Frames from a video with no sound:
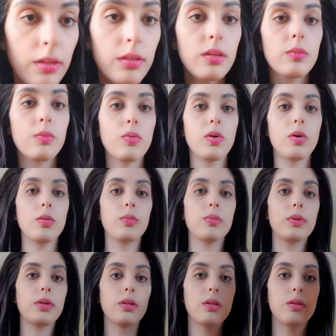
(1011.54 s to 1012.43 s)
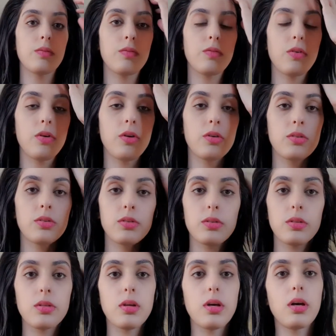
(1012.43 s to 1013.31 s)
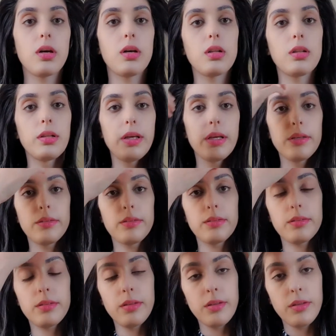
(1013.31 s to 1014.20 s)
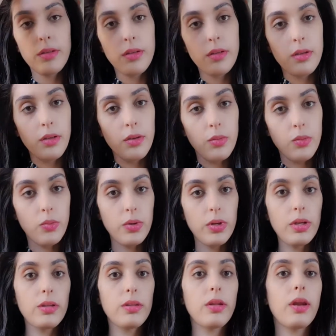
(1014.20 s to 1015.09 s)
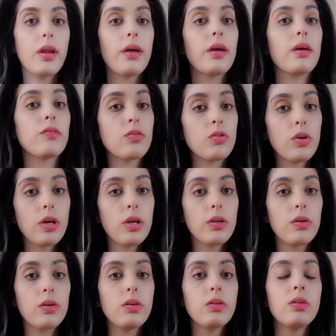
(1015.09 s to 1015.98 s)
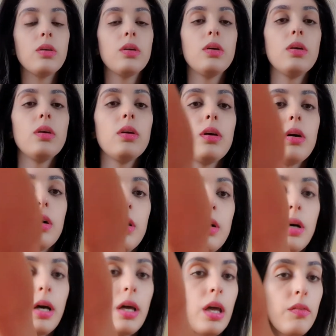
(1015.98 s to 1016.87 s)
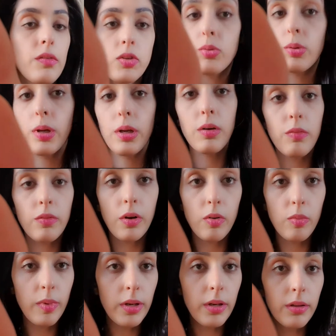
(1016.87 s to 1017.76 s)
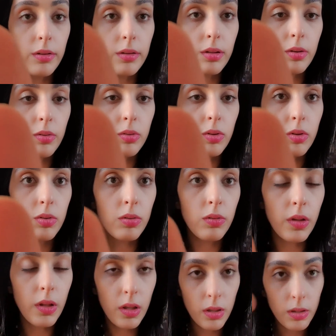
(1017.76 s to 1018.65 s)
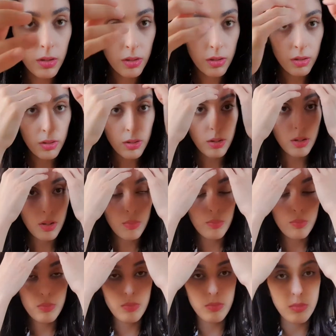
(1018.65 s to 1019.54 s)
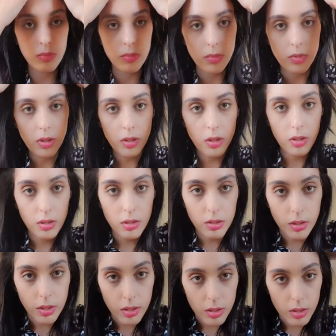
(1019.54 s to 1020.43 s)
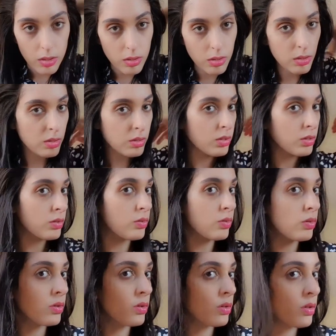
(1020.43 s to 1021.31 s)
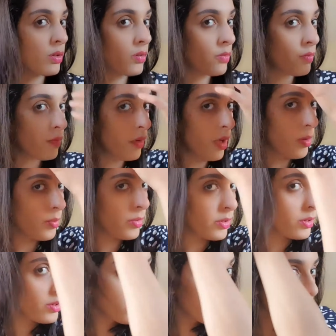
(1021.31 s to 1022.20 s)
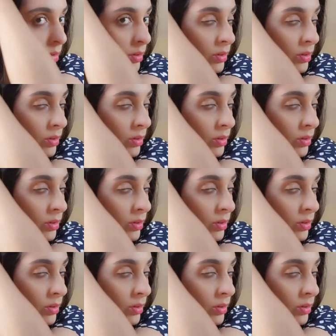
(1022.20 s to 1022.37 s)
This is probably the first lace wig that I have tried on. I haven't tried on very many, so don't think this is something like fabulous